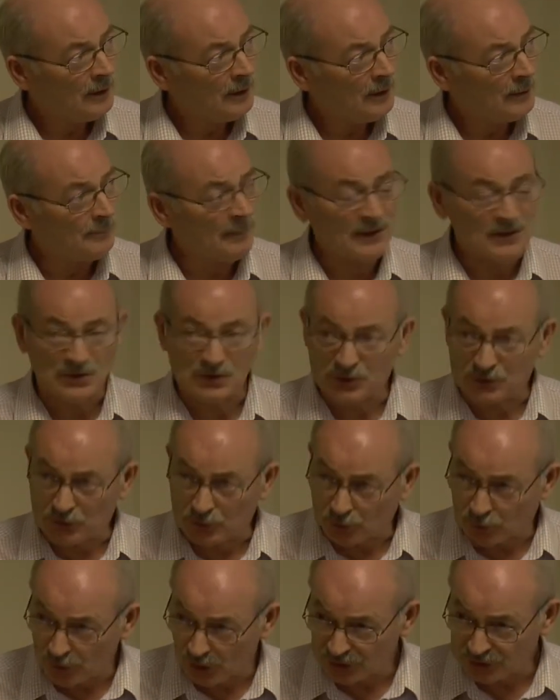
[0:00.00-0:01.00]
It means
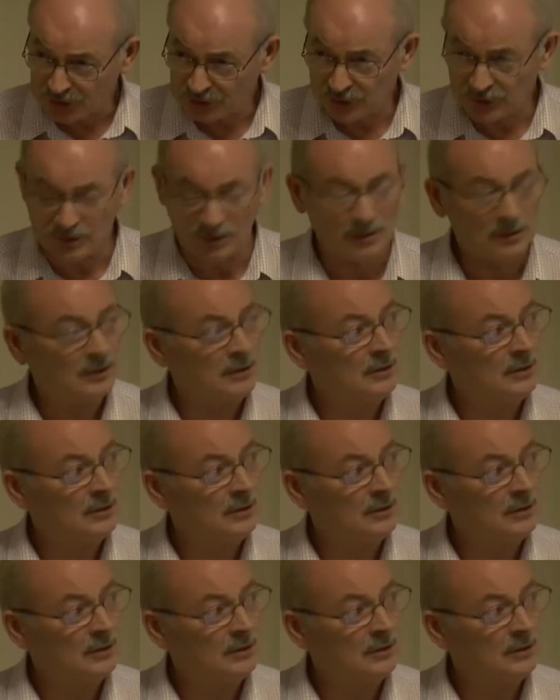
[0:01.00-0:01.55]
trust.